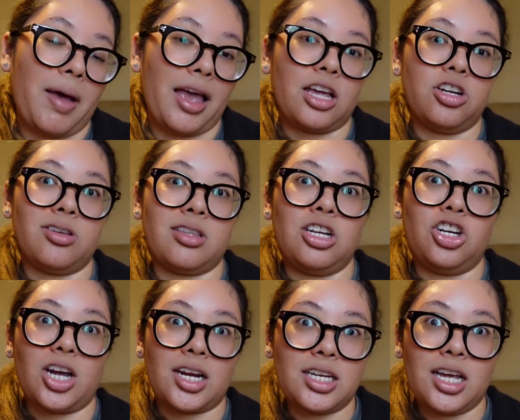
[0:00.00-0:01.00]
I can just
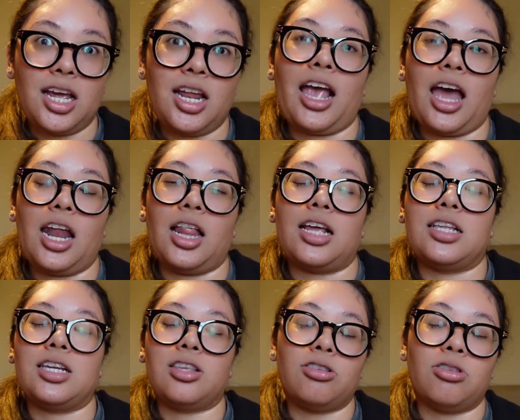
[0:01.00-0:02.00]
inject it and kind of like
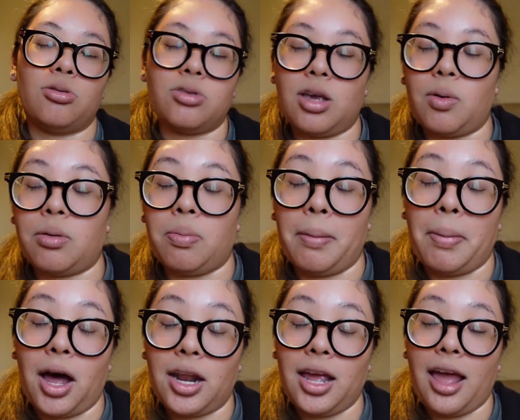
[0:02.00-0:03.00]
disassociate with my
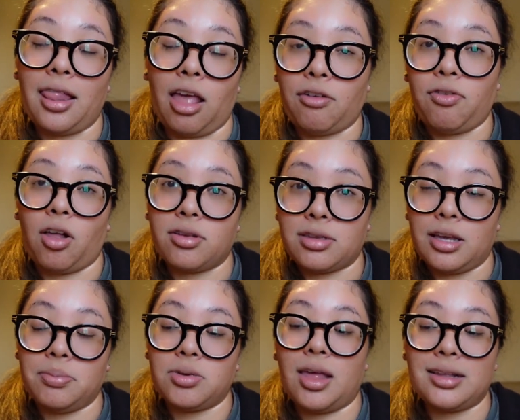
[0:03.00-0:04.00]
body and like fall
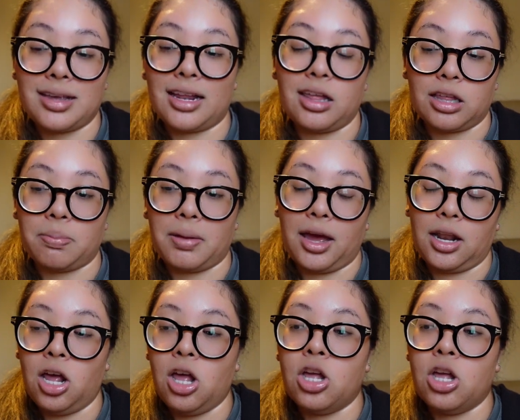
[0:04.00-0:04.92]
asleep. So that's kind of like the plan.